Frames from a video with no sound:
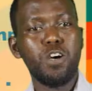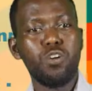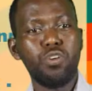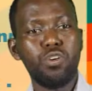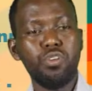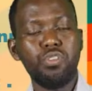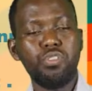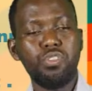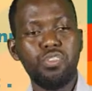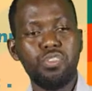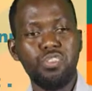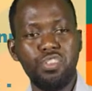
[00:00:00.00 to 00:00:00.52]

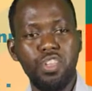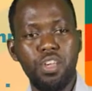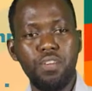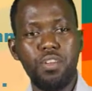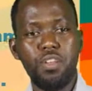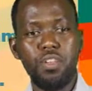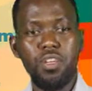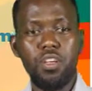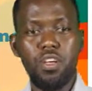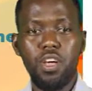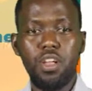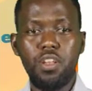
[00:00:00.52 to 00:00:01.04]
Course is
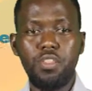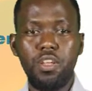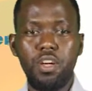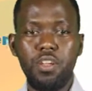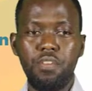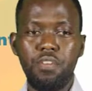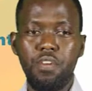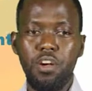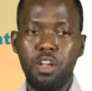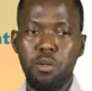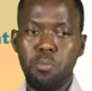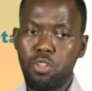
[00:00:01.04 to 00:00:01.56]
Safety, Health and
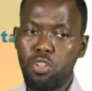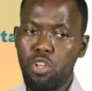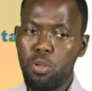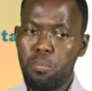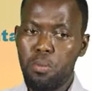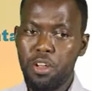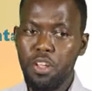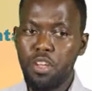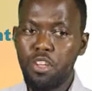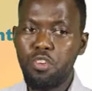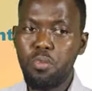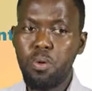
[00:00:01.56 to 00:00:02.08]
Environmental
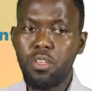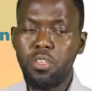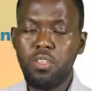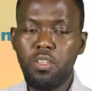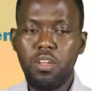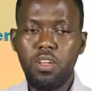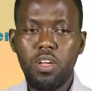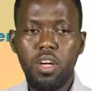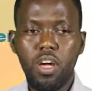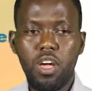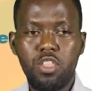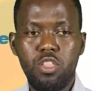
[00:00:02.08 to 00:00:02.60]
Management,
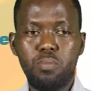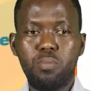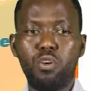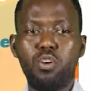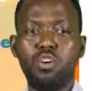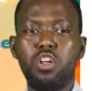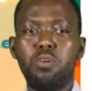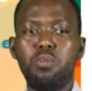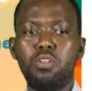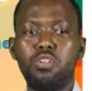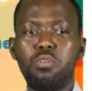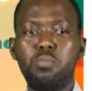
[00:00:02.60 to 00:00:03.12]
and the
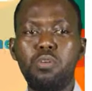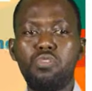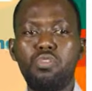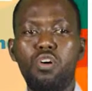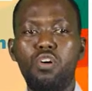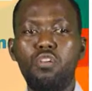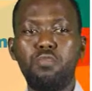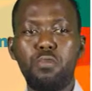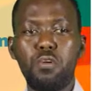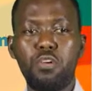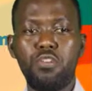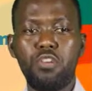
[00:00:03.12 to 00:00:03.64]
program is Master
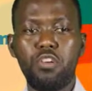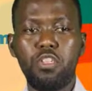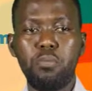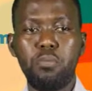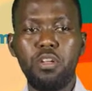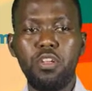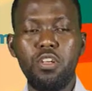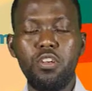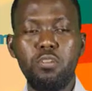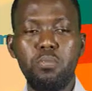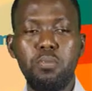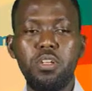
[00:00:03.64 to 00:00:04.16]
of Project
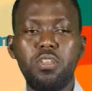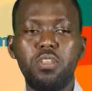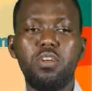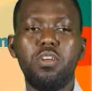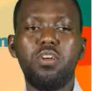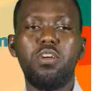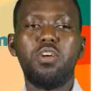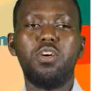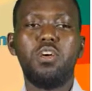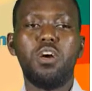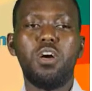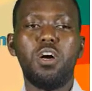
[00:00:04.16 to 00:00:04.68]
Management,
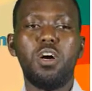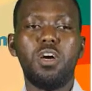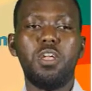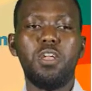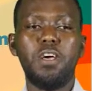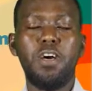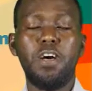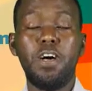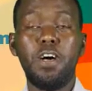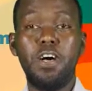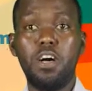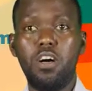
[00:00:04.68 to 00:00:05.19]
and
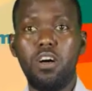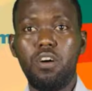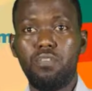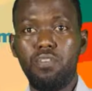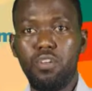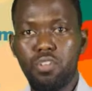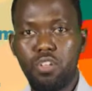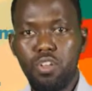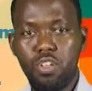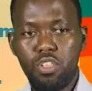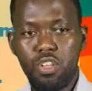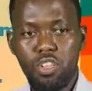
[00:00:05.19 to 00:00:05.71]

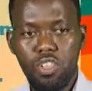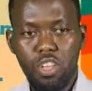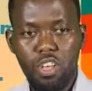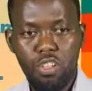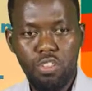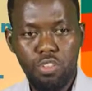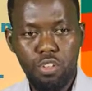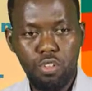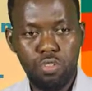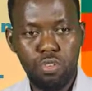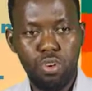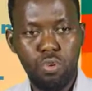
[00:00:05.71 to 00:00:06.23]
facilitator
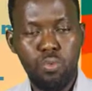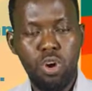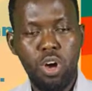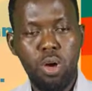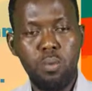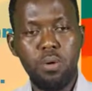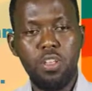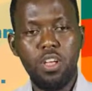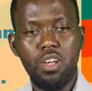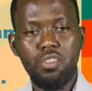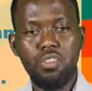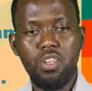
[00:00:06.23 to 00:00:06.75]
is Dr.
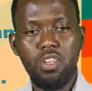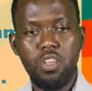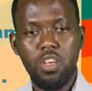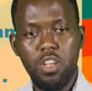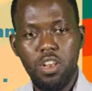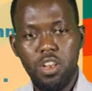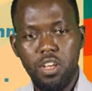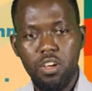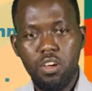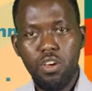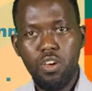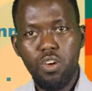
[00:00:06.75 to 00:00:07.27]
Mohammed Hassan
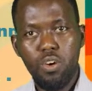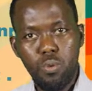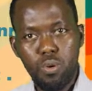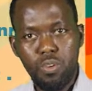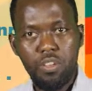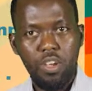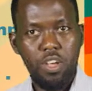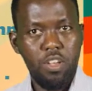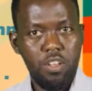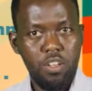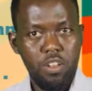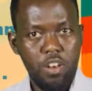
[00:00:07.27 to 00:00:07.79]
Gele,
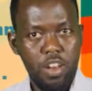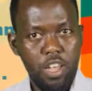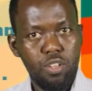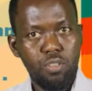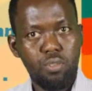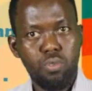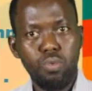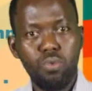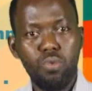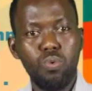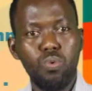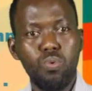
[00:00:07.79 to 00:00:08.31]
which I like
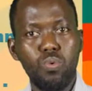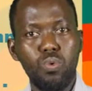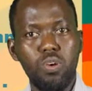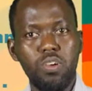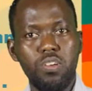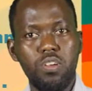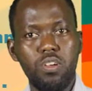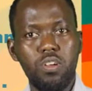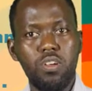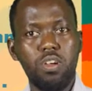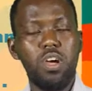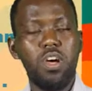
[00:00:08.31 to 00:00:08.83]
to
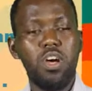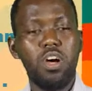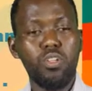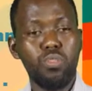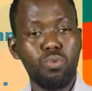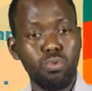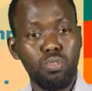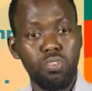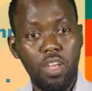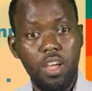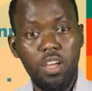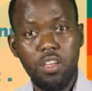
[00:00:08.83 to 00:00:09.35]

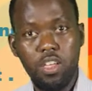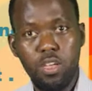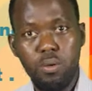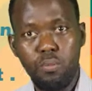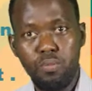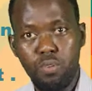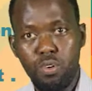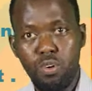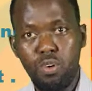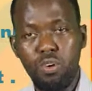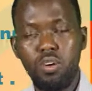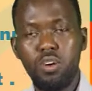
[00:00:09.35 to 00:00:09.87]
thank him
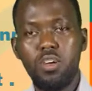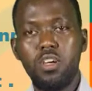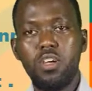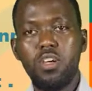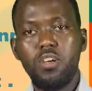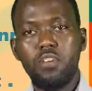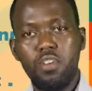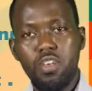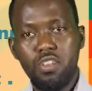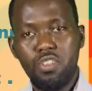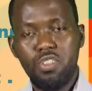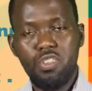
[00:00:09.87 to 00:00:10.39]
for
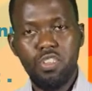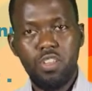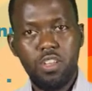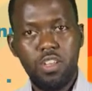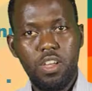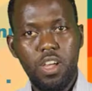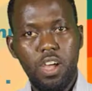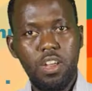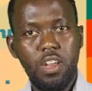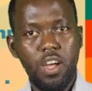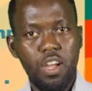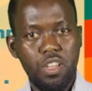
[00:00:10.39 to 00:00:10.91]
his
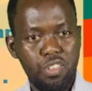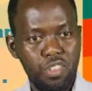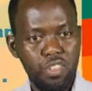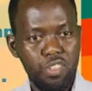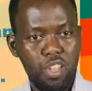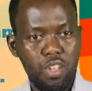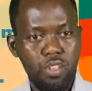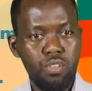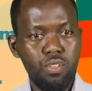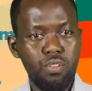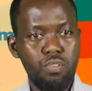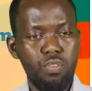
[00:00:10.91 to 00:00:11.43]
kind
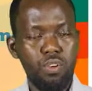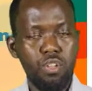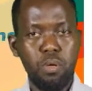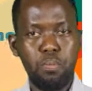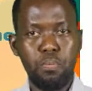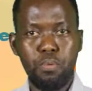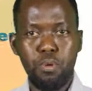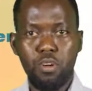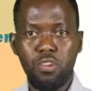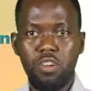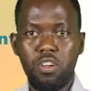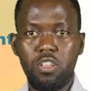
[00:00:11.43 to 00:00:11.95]
assistance for the
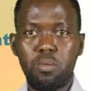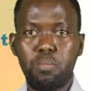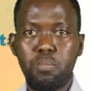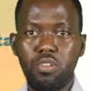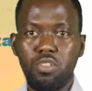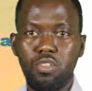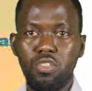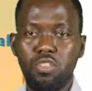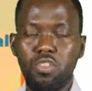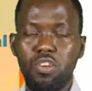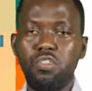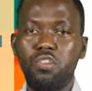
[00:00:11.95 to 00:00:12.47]
project
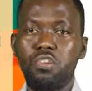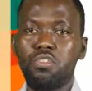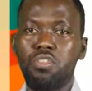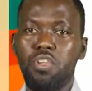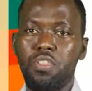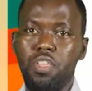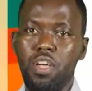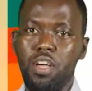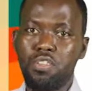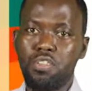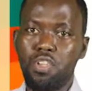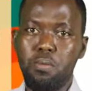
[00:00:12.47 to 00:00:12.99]
presentations
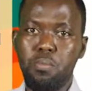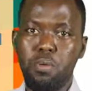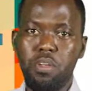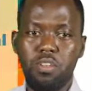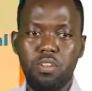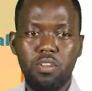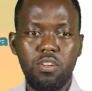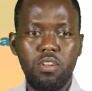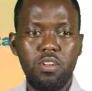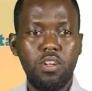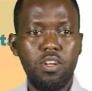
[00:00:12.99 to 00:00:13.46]
and the assignment.